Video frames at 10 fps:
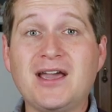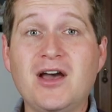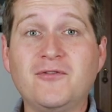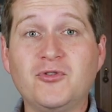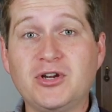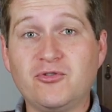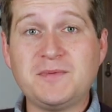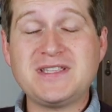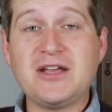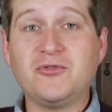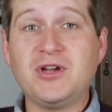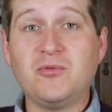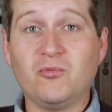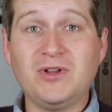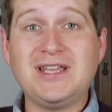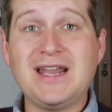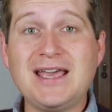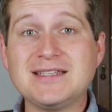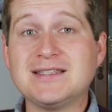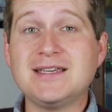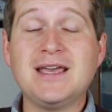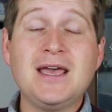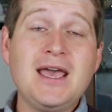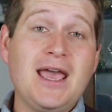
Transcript: cover, it grips that green really nicely.